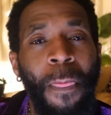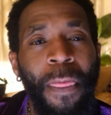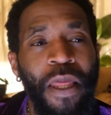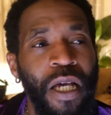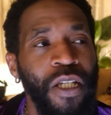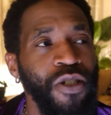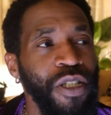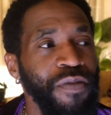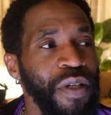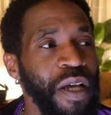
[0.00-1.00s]
You
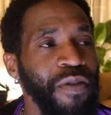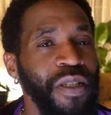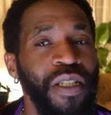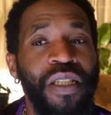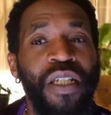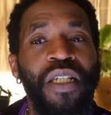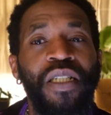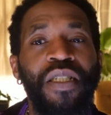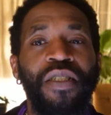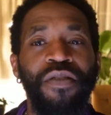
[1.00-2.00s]
should be able to
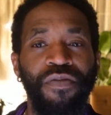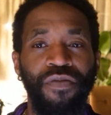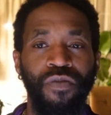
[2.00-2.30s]
discuss